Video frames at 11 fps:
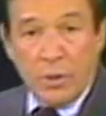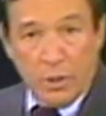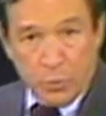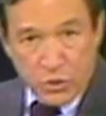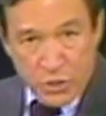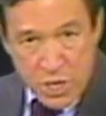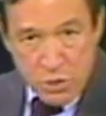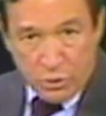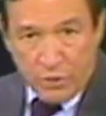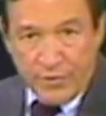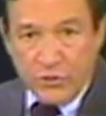It was he
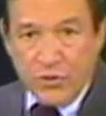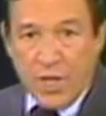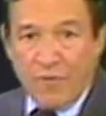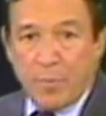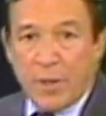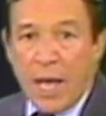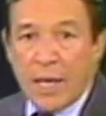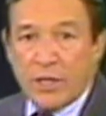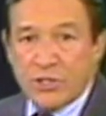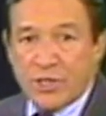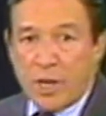who convinced the
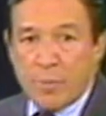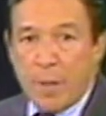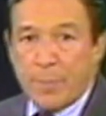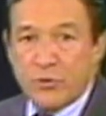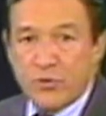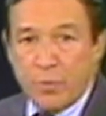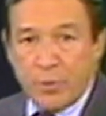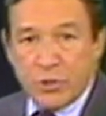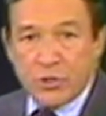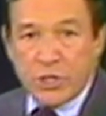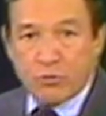FBI to set him up as the
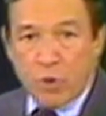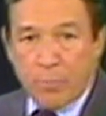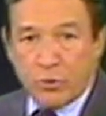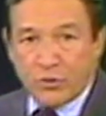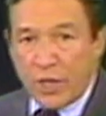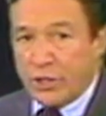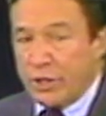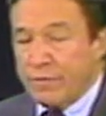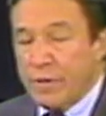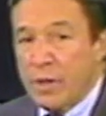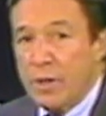business
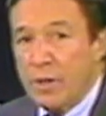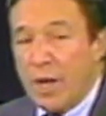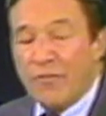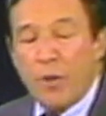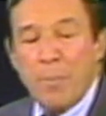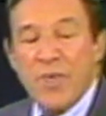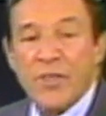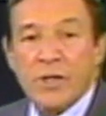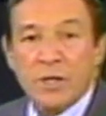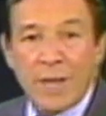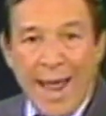representative of a
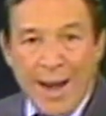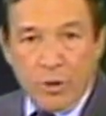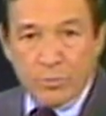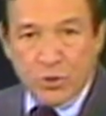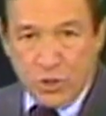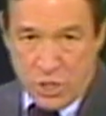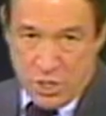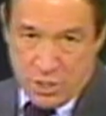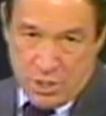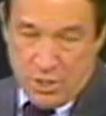mythical Arab sheik